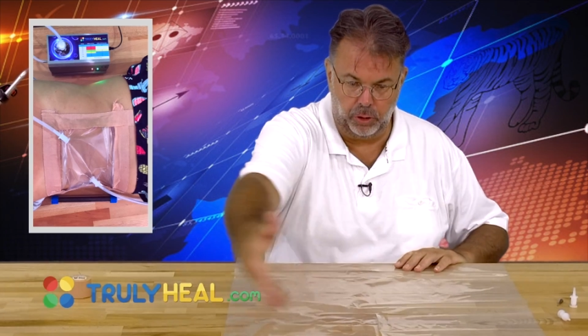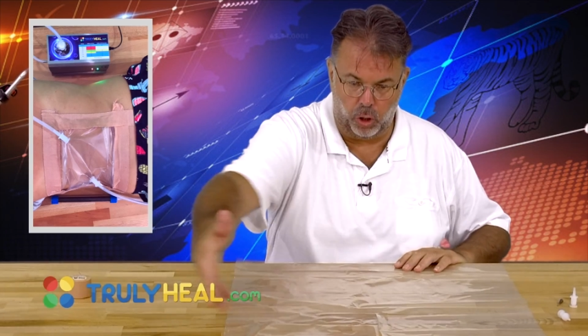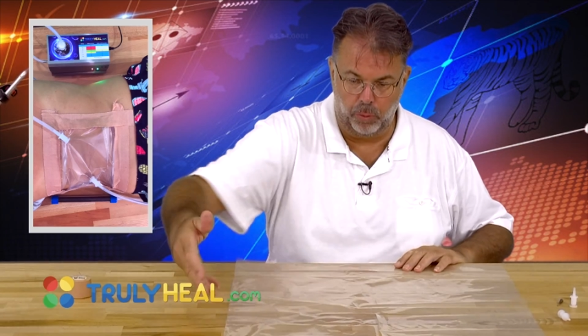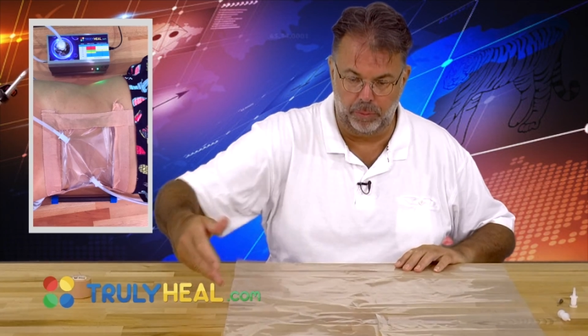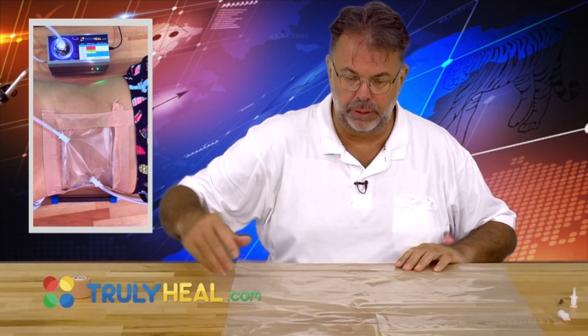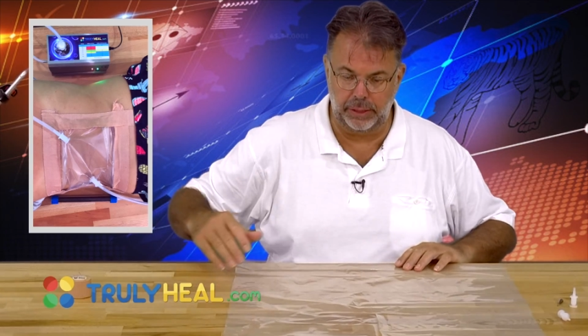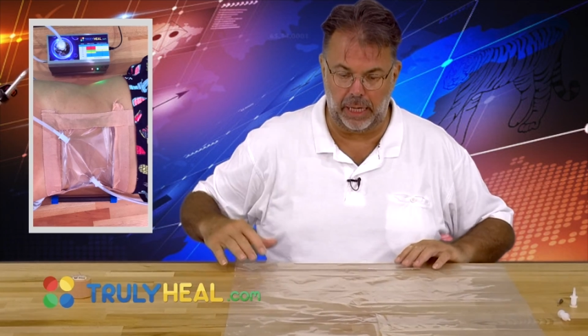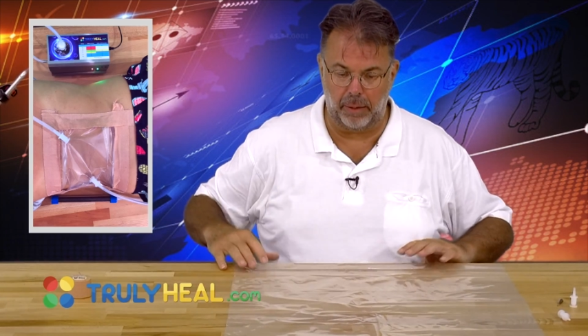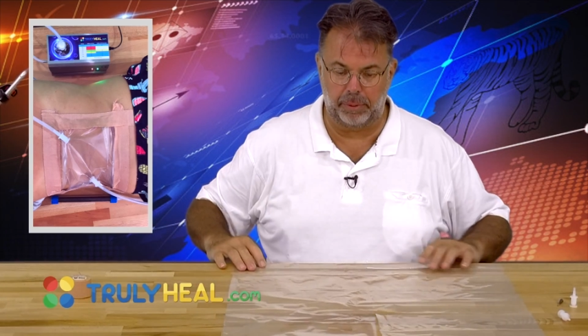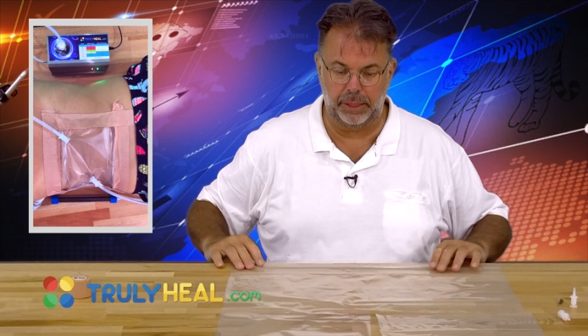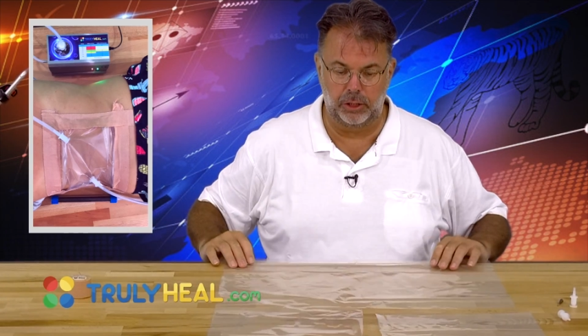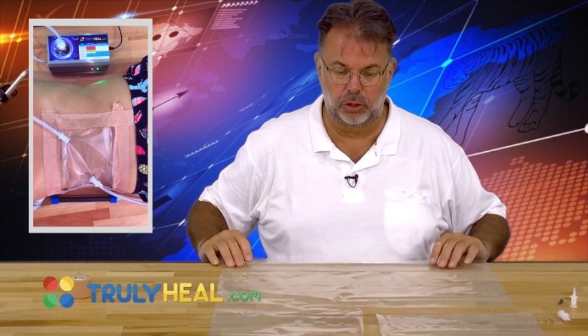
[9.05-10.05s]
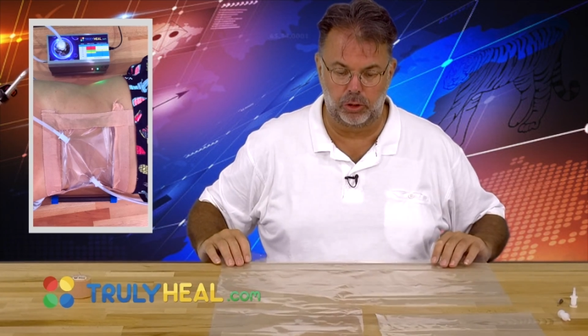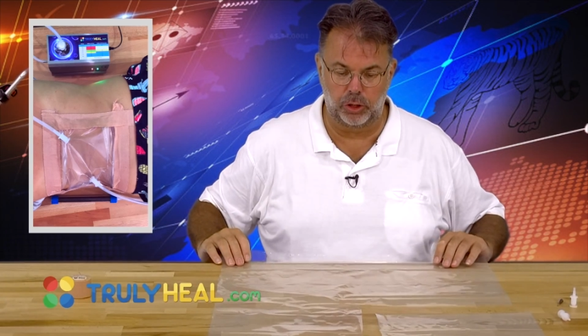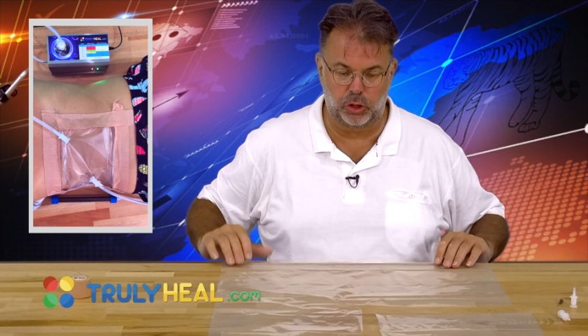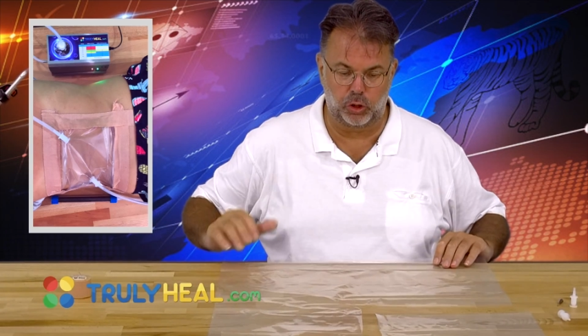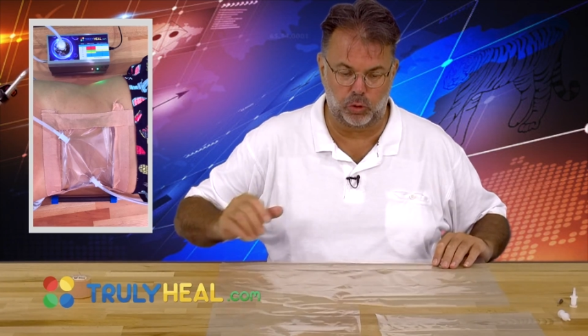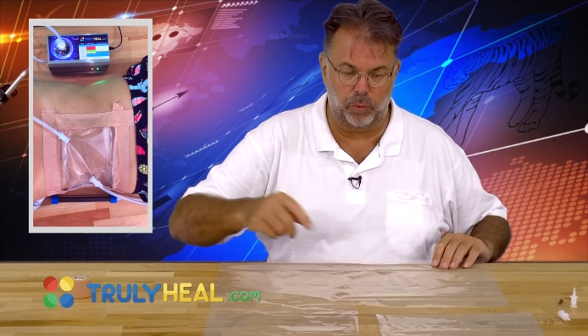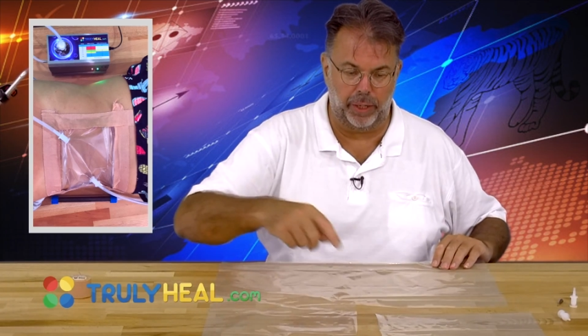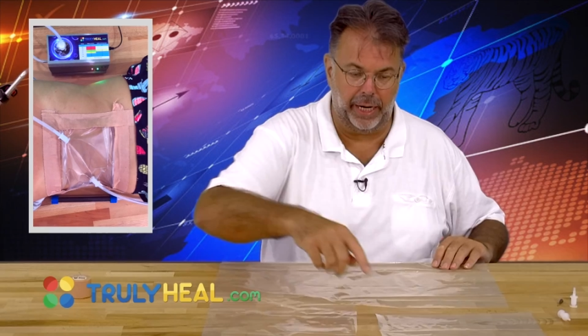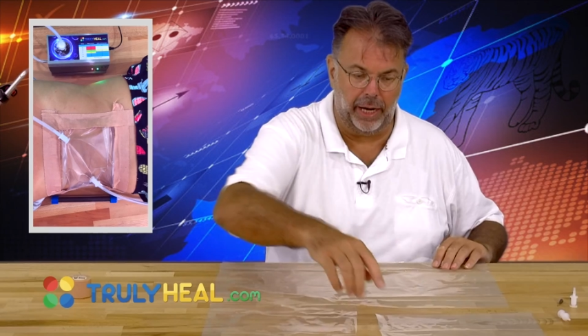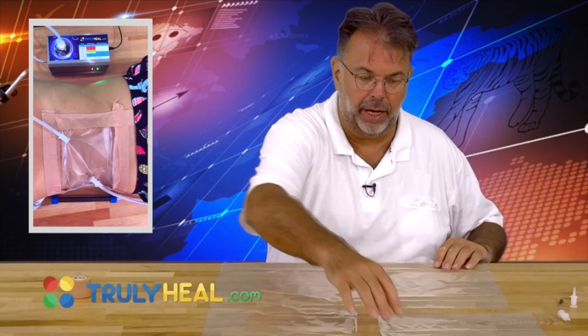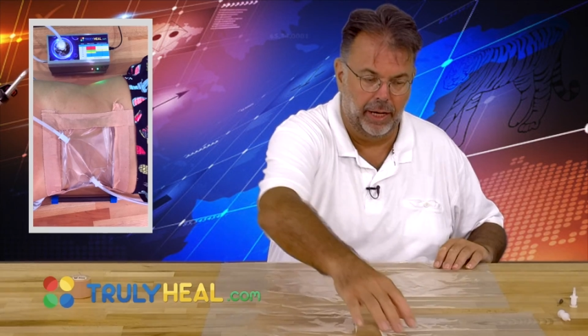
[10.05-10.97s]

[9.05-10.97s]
opens up into a square.